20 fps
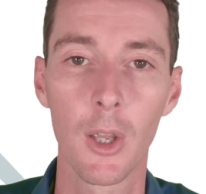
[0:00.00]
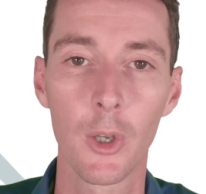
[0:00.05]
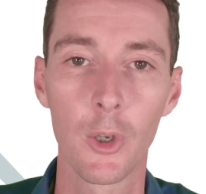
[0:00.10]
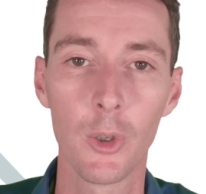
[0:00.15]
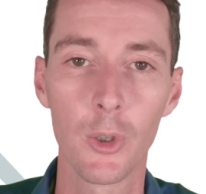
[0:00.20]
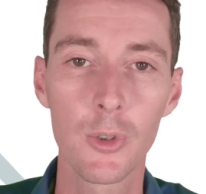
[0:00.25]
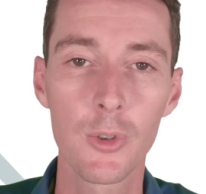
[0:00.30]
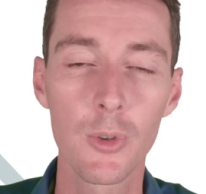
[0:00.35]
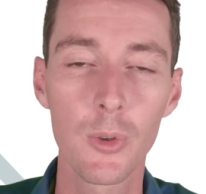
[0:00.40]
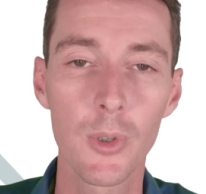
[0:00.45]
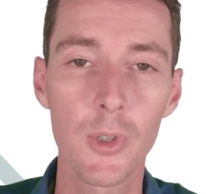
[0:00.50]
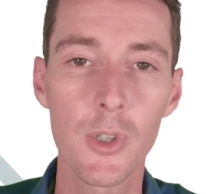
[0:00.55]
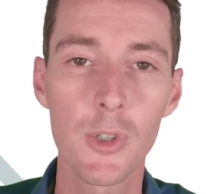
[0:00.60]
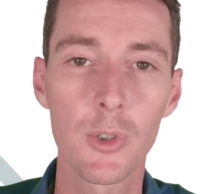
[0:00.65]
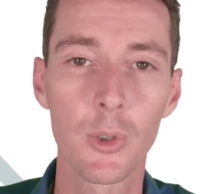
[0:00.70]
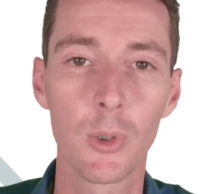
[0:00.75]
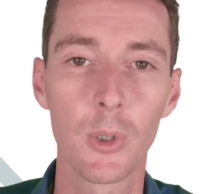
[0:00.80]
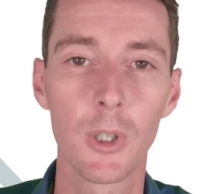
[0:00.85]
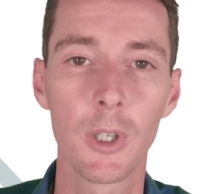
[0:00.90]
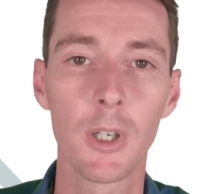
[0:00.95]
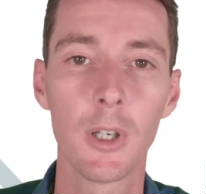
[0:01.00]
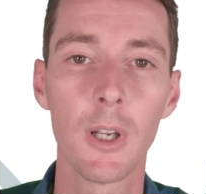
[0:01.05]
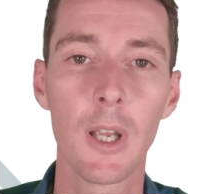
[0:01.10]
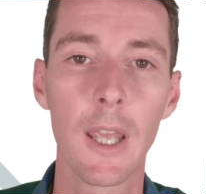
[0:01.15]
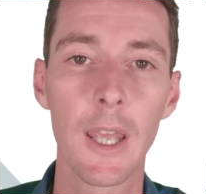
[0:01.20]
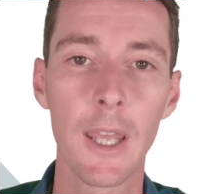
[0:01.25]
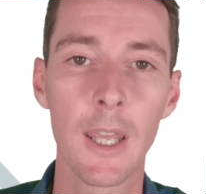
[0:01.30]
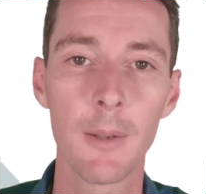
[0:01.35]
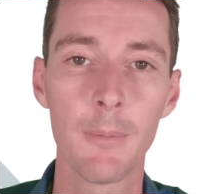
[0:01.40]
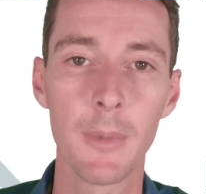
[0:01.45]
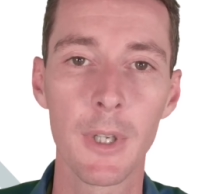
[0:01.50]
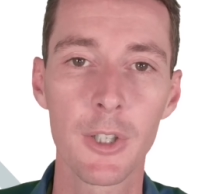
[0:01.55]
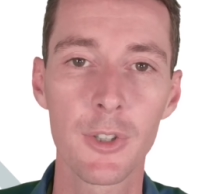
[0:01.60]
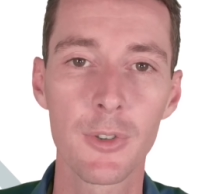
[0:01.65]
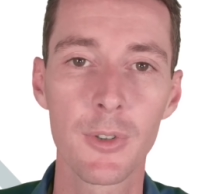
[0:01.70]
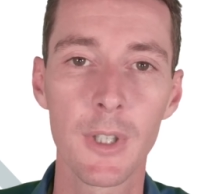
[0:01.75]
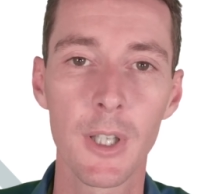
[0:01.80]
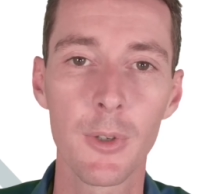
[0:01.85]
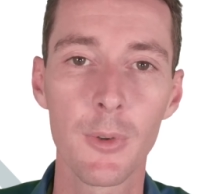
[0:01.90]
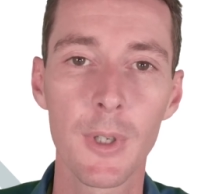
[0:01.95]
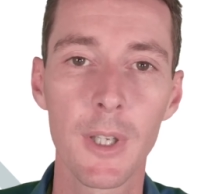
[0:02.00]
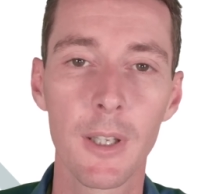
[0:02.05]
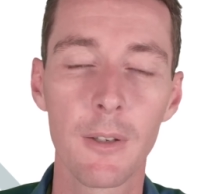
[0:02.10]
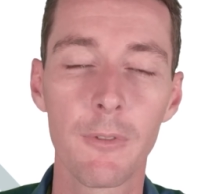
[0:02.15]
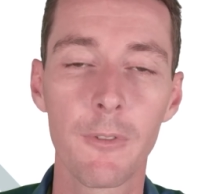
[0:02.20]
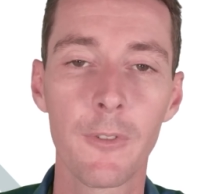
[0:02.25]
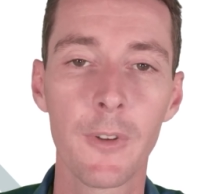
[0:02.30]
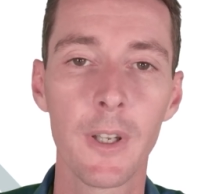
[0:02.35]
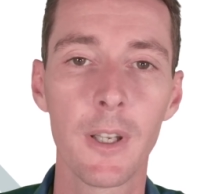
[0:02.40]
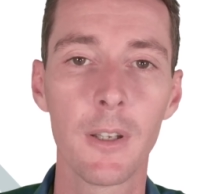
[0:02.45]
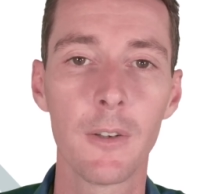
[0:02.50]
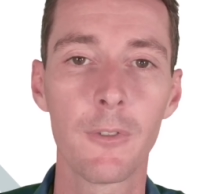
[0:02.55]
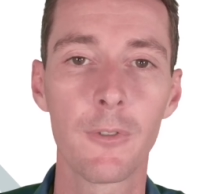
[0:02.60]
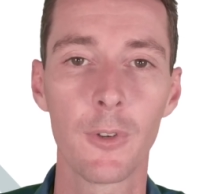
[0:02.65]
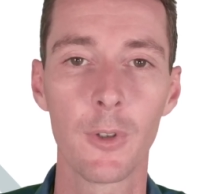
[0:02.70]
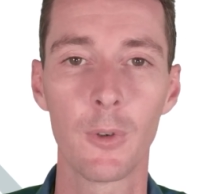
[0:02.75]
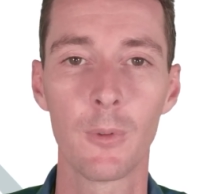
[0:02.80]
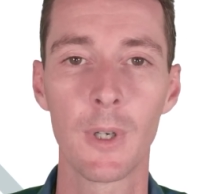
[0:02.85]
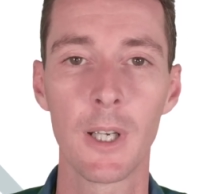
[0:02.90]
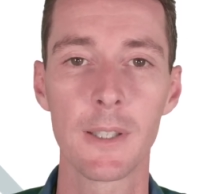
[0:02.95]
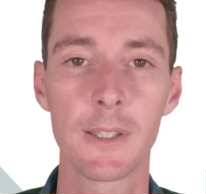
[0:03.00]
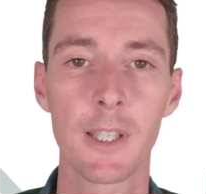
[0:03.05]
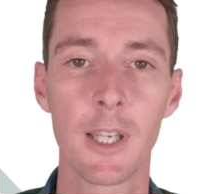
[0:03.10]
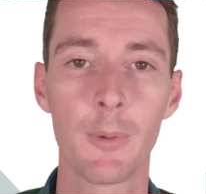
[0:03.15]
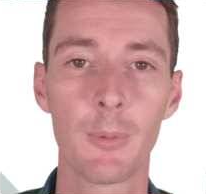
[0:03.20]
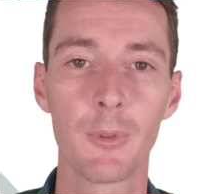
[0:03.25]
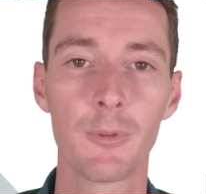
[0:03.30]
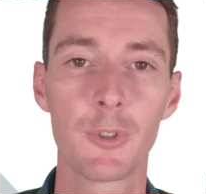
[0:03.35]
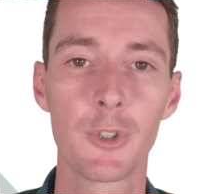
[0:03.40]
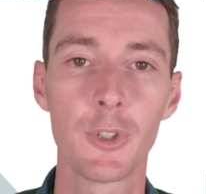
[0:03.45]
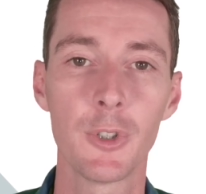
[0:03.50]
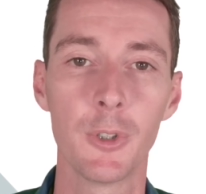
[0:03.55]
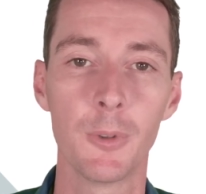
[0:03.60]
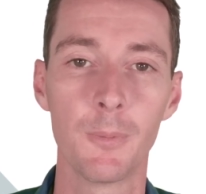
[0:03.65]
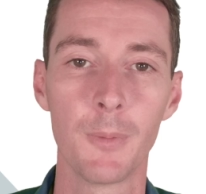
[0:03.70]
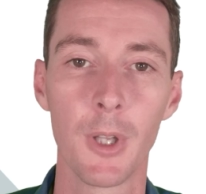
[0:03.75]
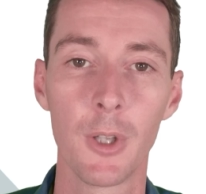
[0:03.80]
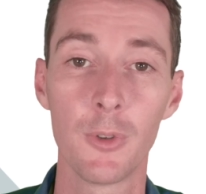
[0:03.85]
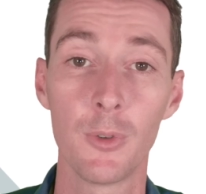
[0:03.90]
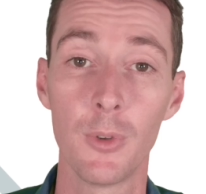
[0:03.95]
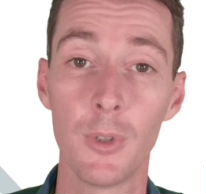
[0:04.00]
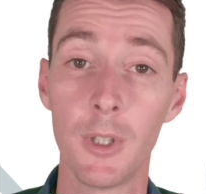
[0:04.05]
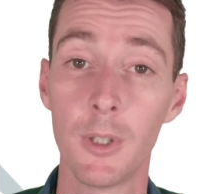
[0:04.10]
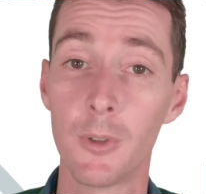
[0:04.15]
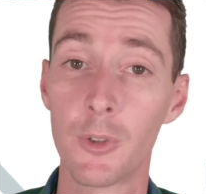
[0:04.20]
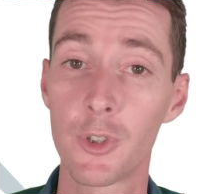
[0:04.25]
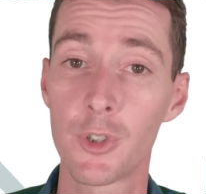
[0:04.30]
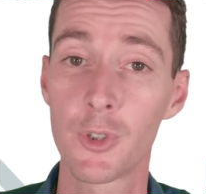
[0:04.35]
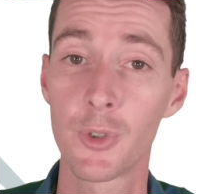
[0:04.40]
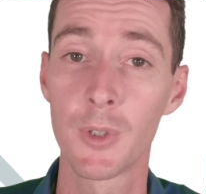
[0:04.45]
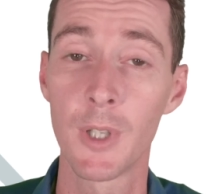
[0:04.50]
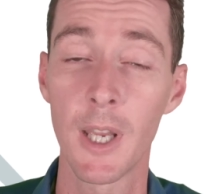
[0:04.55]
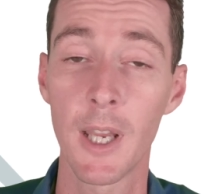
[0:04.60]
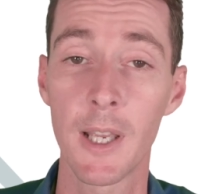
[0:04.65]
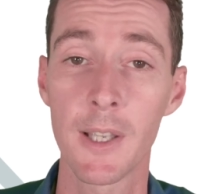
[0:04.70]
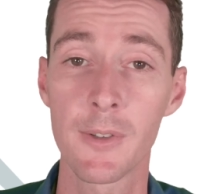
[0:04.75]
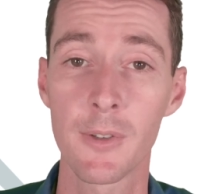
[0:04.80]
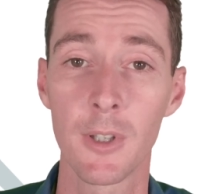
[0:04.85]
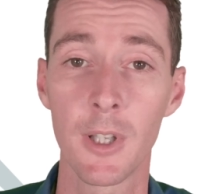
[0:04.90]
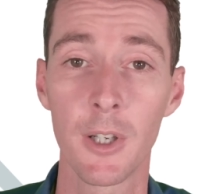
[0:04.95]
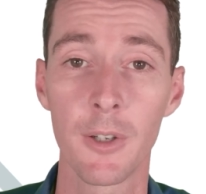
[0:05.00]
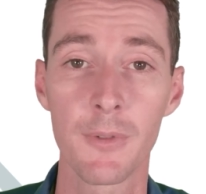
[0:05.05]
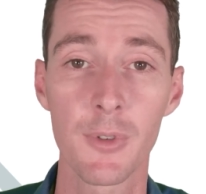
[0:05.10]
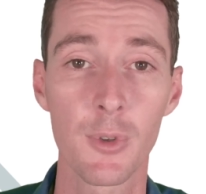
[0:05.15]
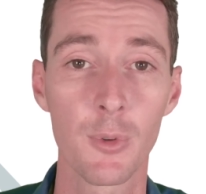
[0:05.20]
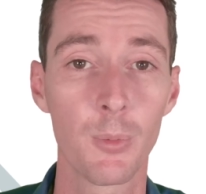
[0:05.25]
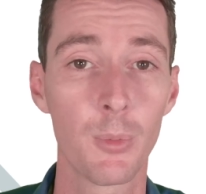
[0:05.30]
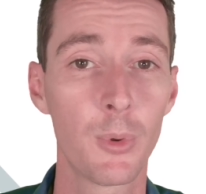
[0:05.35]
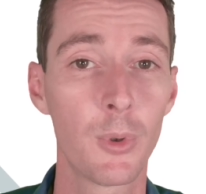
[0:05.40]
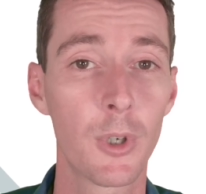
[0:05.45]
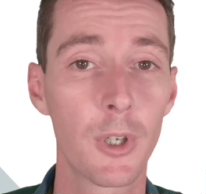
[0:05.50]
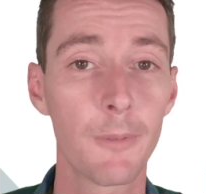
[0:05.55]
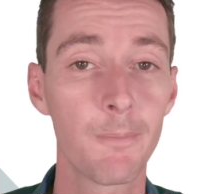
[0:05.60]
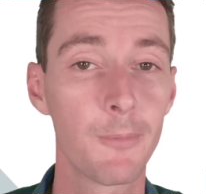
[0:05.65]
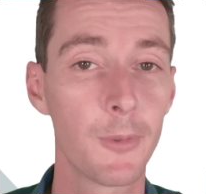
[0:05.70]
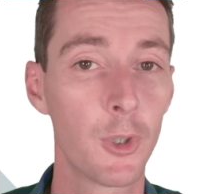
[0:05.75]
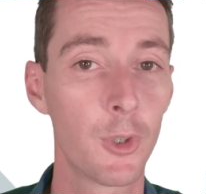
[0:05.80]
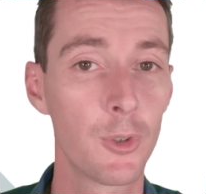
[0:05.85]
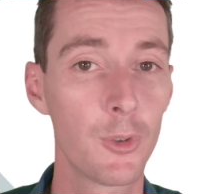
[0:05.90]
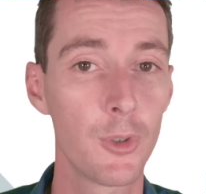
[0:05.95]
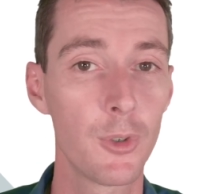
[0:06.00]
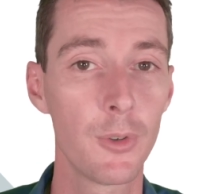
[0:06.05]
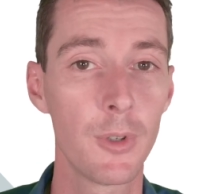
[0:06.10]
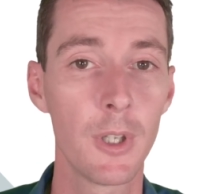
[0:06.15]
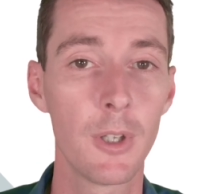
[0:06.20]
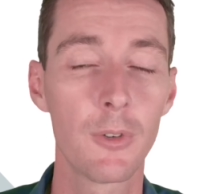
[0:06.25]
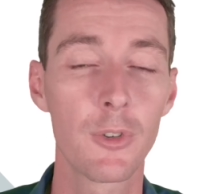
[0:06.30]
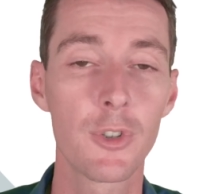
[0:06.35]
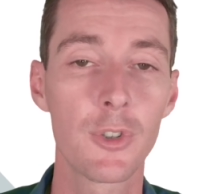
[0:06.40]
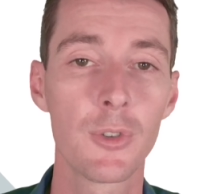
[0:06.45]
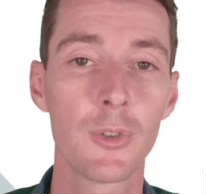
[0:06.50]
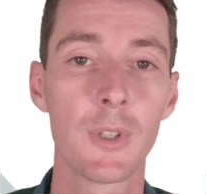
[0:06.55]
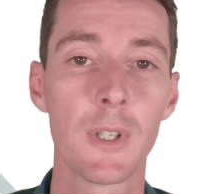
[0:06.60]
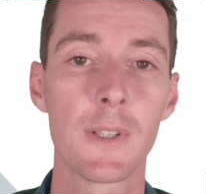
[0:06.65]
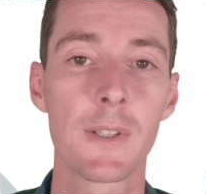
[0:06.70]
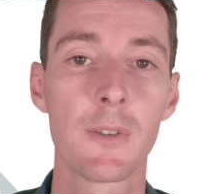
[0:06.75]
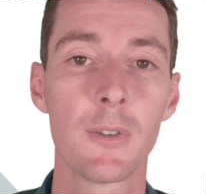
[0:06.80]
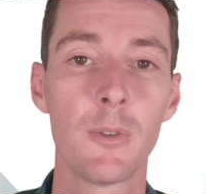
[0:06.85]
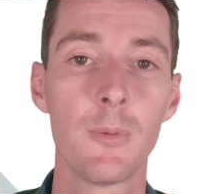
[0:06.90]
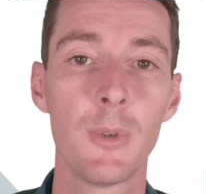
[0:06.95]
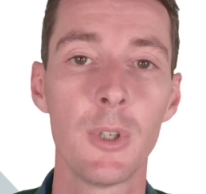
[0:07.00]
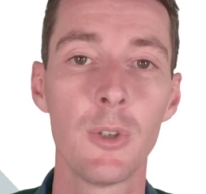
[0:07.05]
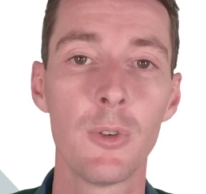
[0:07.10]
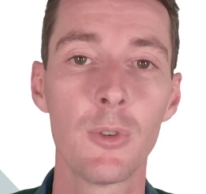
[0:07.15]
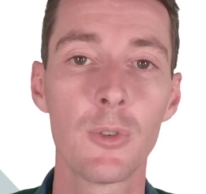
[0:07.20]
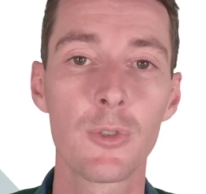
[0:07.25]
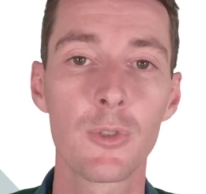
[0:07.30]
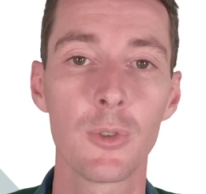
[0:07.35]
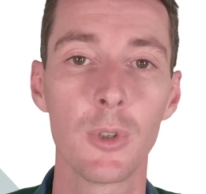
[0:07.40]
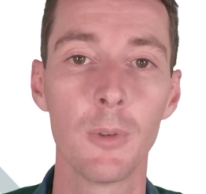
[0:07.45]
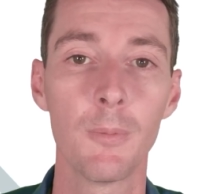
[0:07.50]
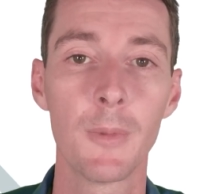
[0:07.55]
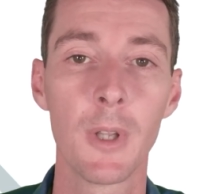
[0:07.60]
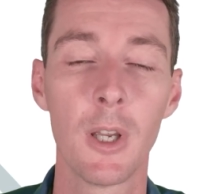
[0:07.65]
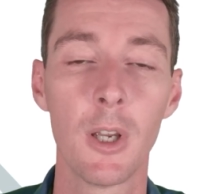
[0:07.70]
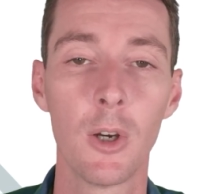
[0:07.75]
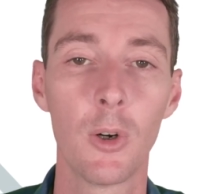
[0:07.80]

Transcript: Go to a store and make sure that you get fitted for the right type of shoe. Do you need a shoe that has a lot of support, or do you need a shoe that's going to be neutral?